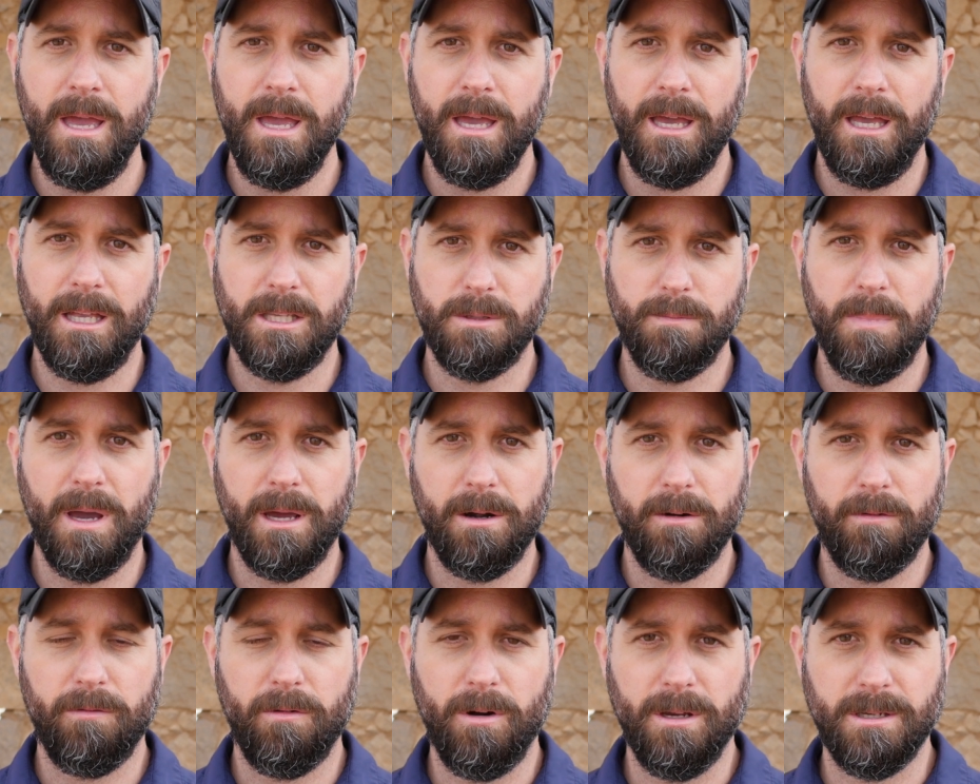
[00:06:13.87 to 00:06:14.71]
It's
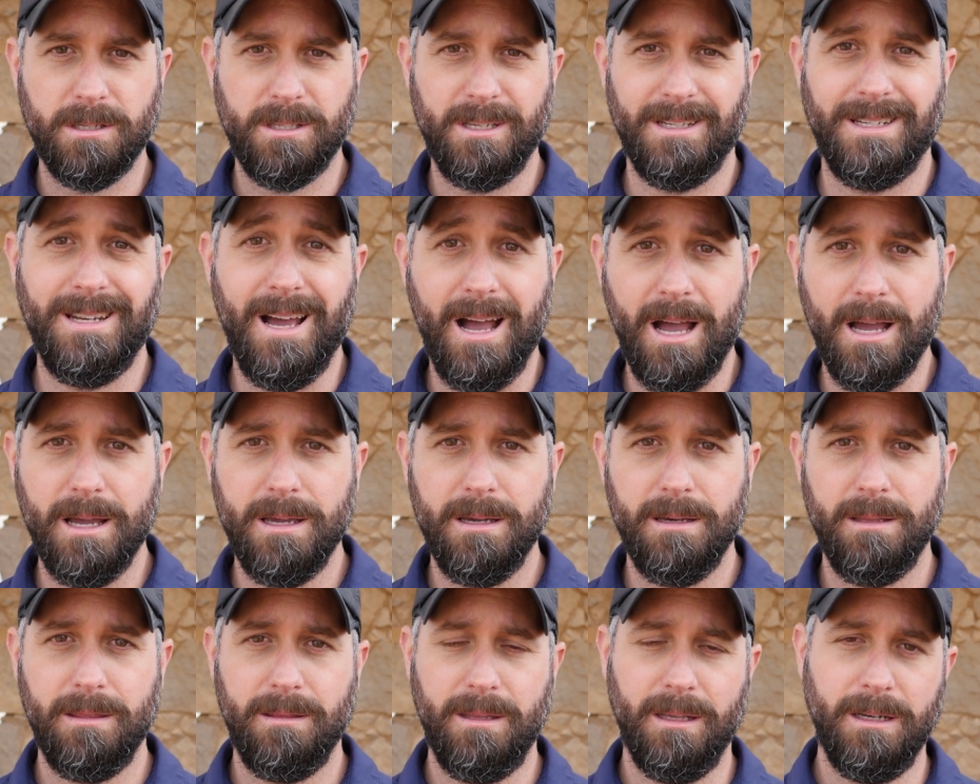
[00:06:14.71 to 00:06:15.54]
better for us to die
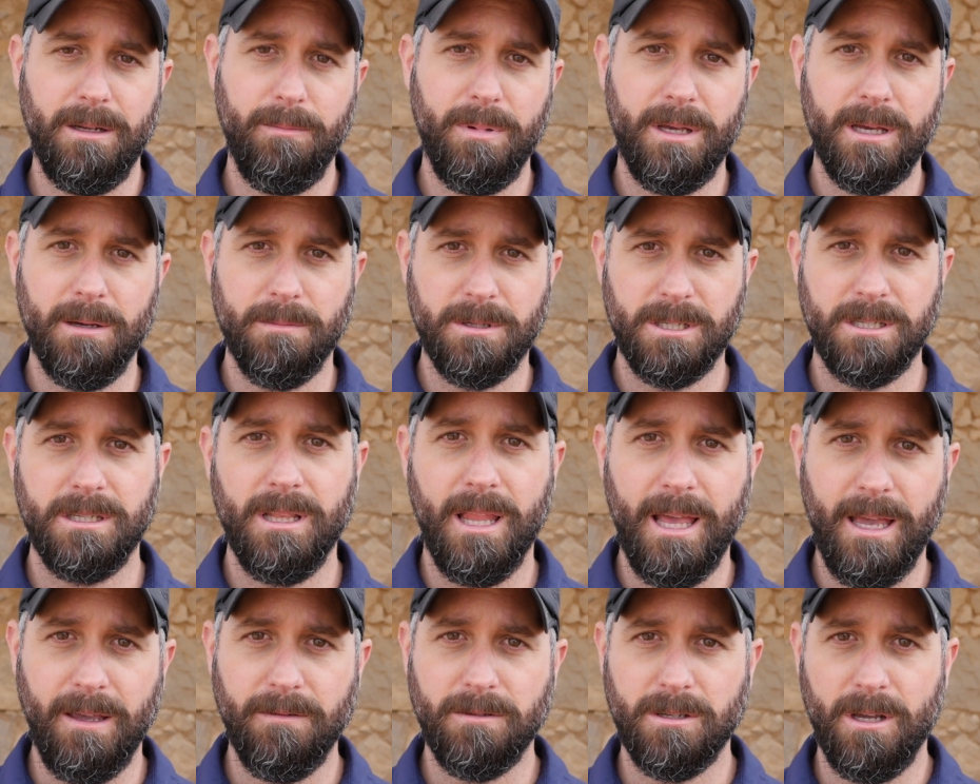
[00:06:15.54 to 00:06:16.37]
than to become
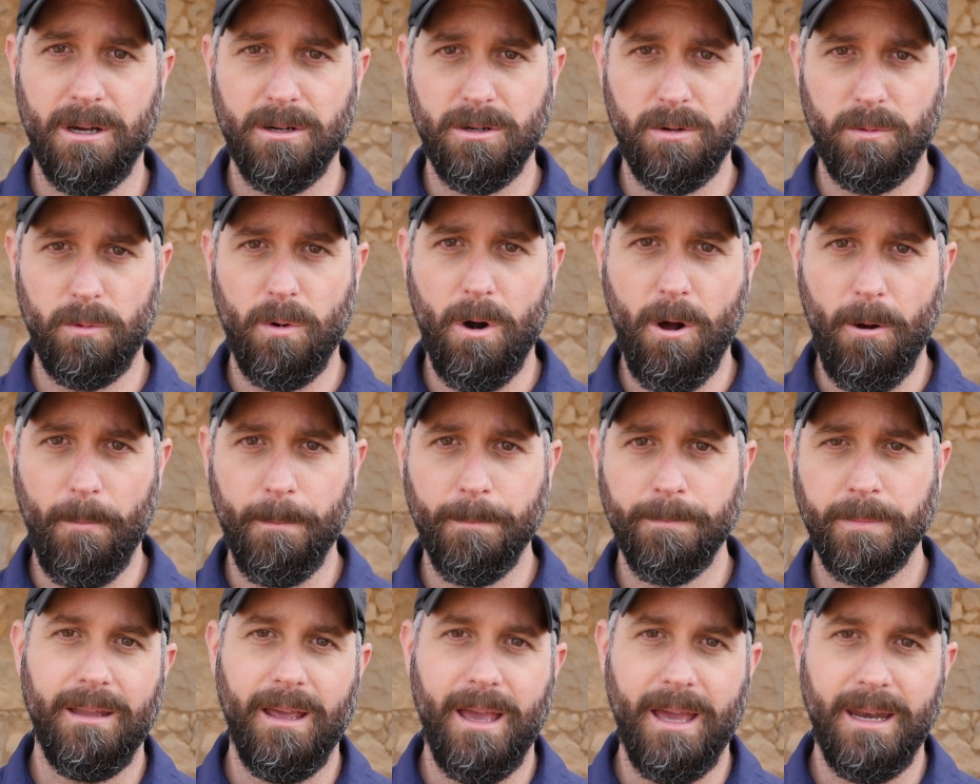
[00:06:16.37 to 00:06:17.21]
slaves under Rome.
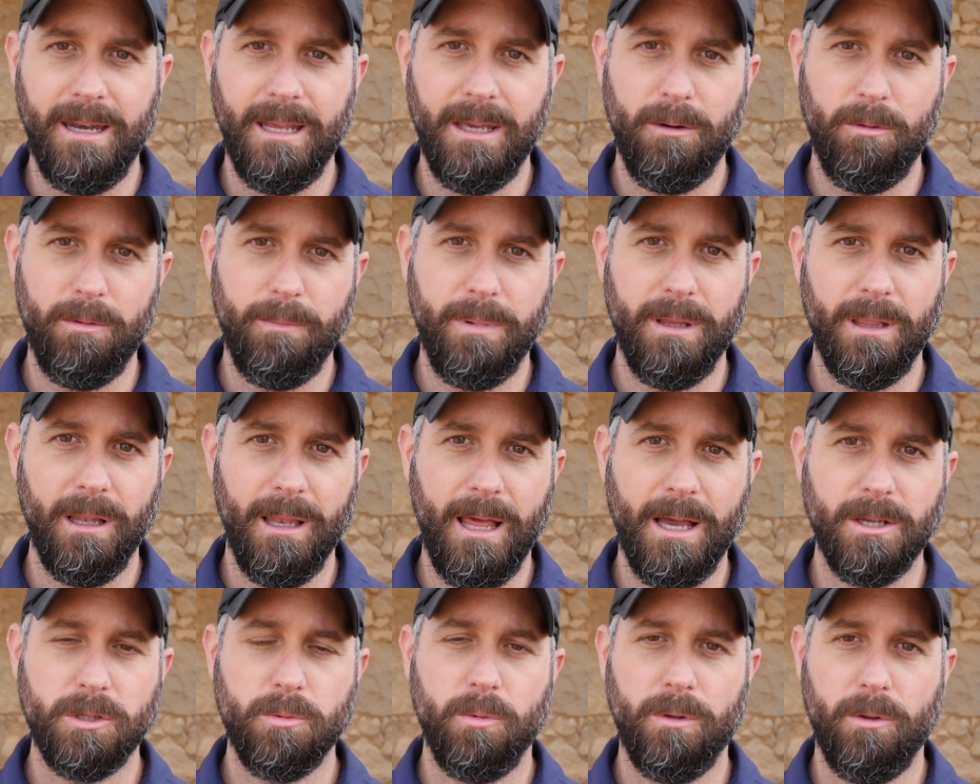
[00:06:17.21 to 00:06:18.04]
And he would be the
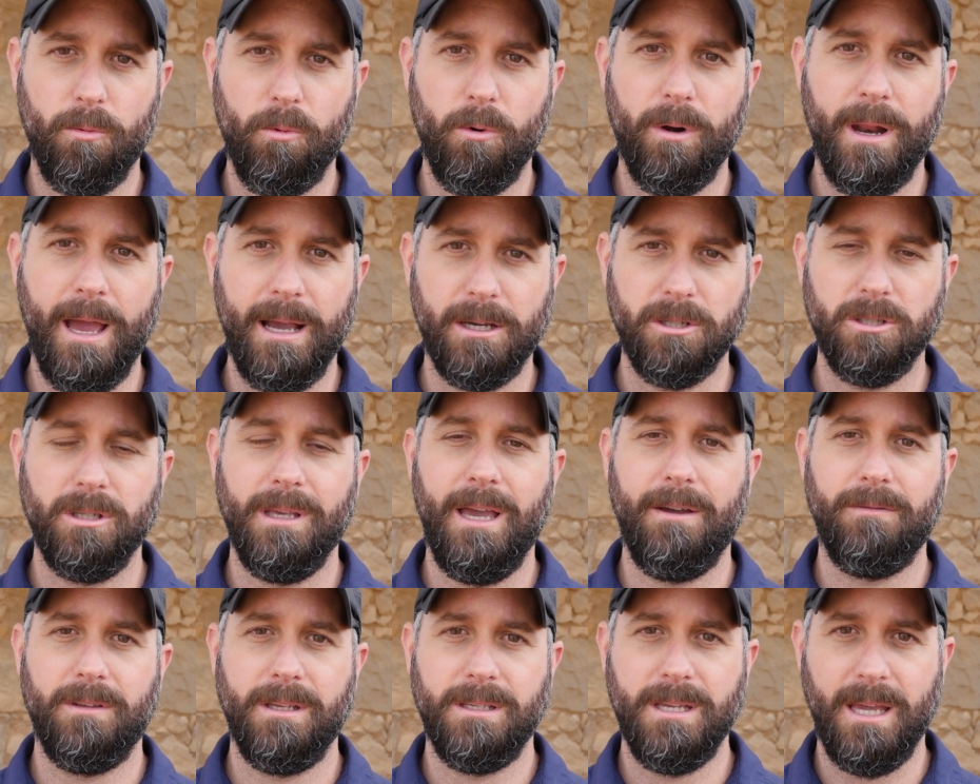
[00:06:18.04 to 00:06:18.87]
last one who would actually
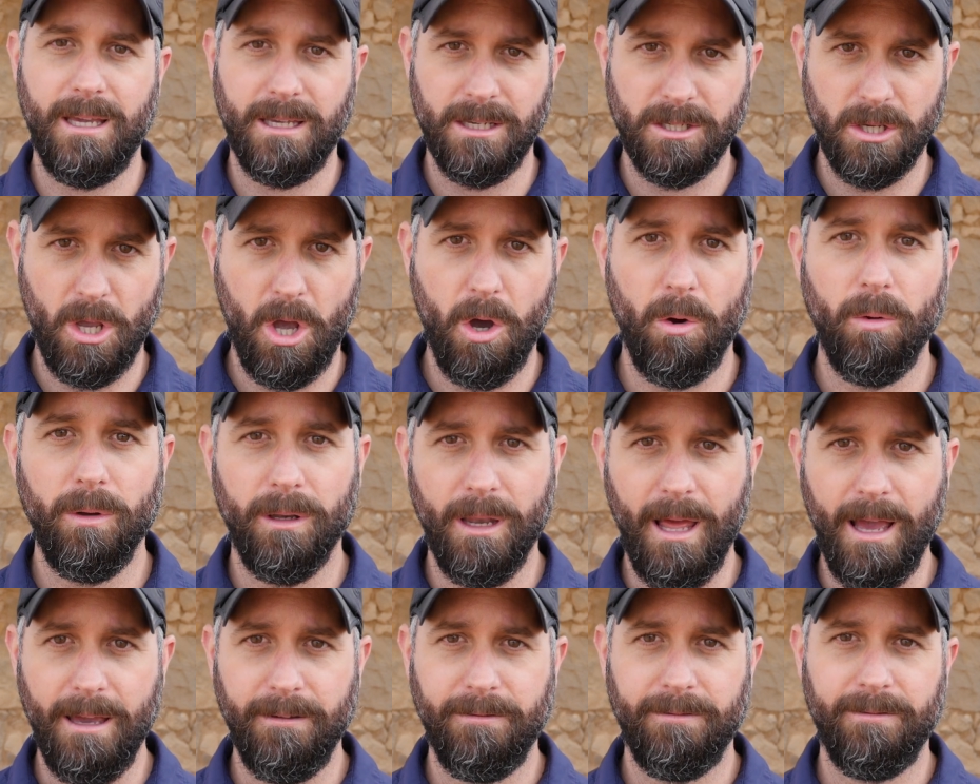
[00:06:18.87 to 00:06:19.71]
have to take his own
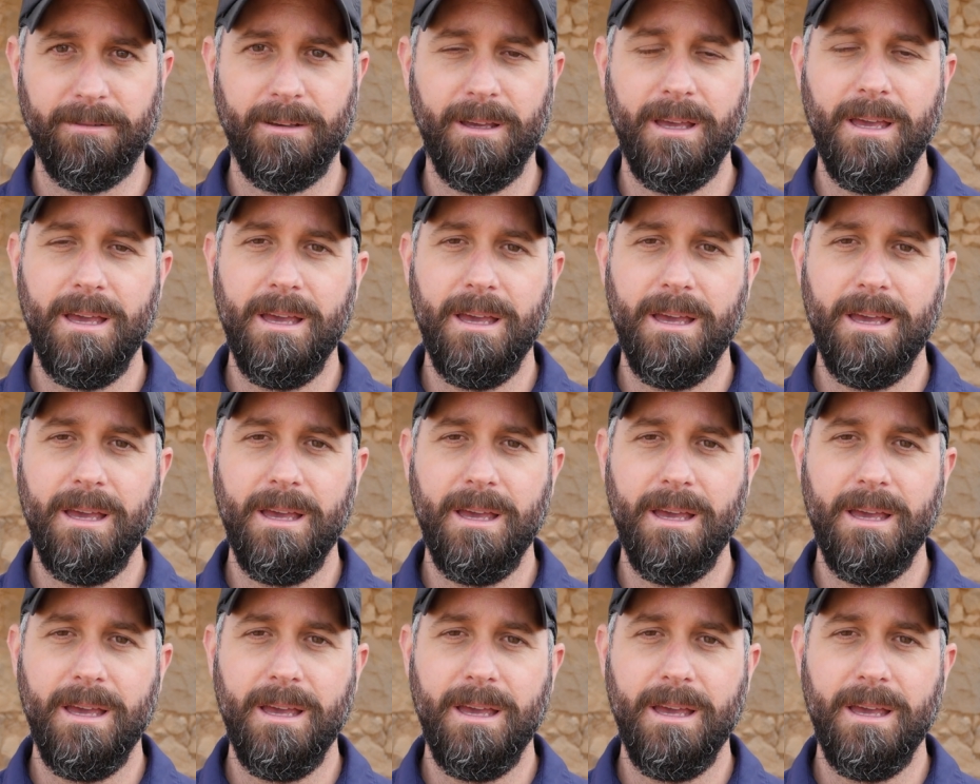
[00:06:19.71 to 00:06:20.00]
life.